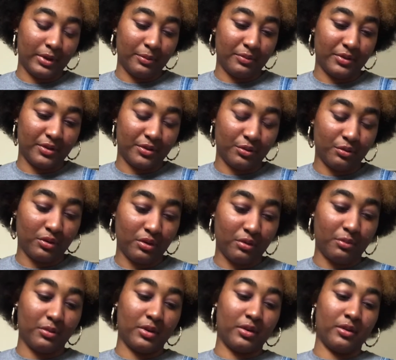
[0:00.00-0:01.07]
the school
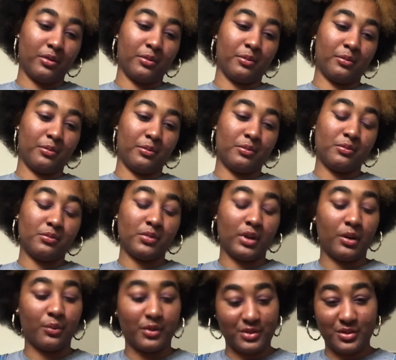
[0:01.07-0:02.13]
I
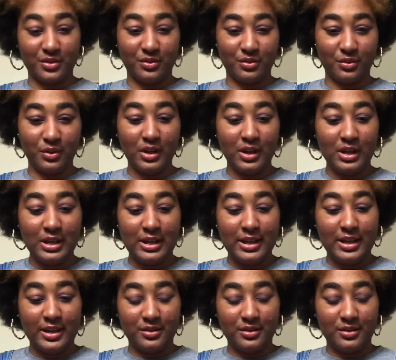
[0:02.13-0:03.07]
went to in